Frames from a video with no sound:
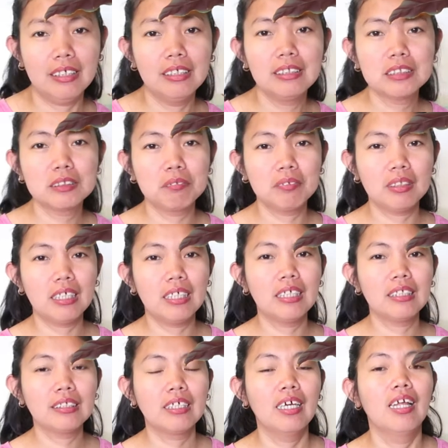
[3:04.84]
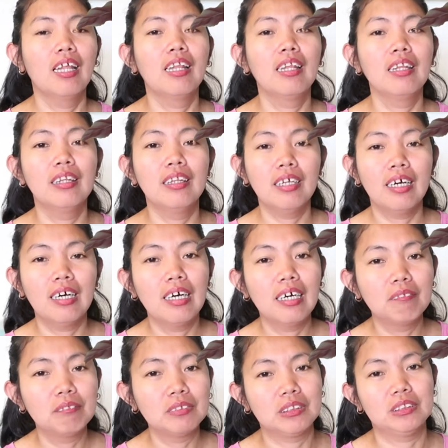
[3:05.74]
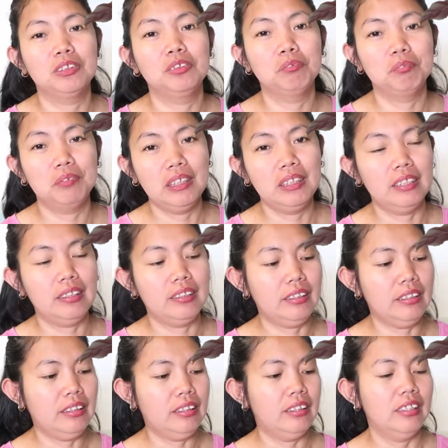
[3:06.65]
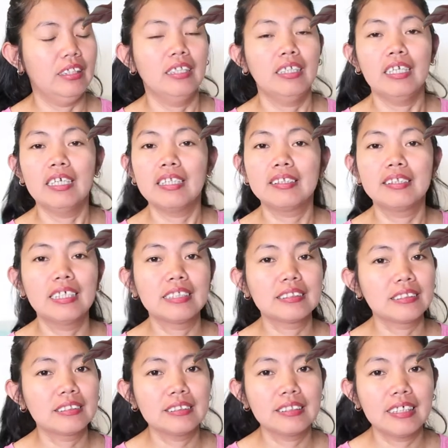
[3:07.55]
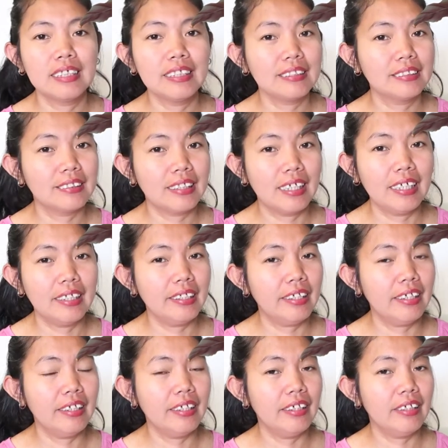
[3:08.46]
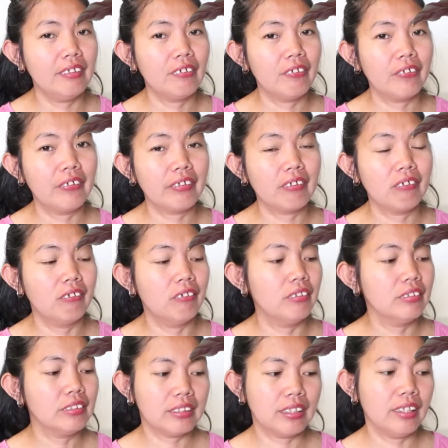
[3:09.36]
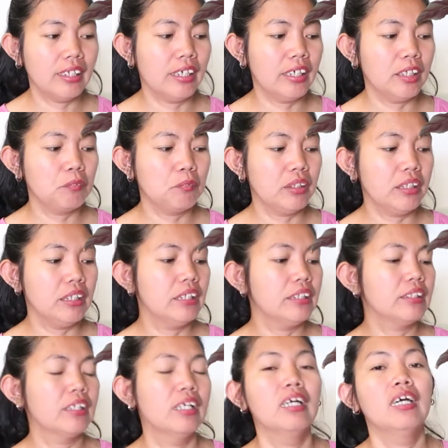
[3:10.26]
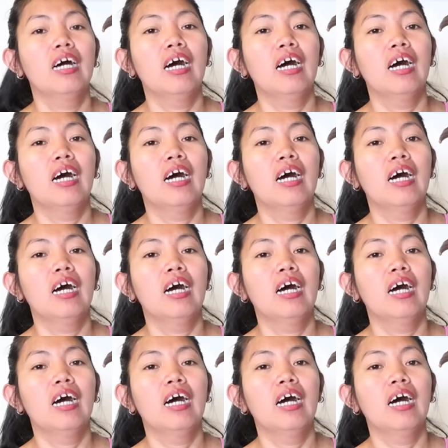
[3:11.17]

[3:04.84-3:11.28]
this plant loves humidity. It doesn't like dry air or cold climate.